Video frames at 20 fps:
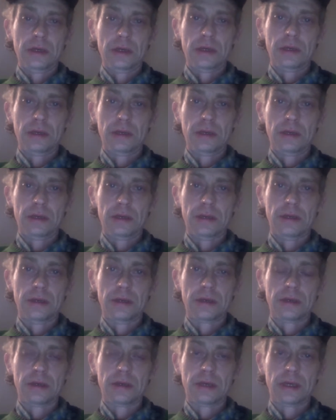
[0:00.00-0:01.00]

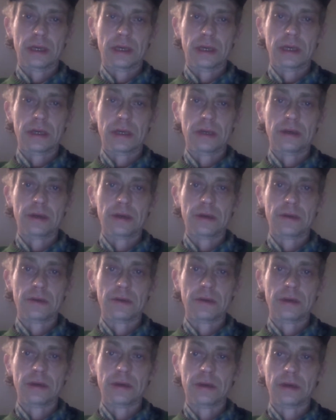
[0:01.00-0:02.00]
And
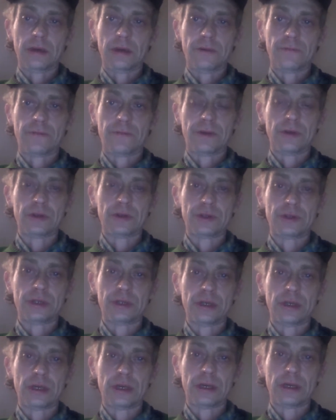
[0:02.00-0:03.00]
if there's
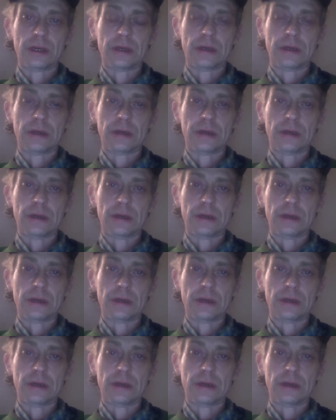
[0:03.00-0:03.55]
not a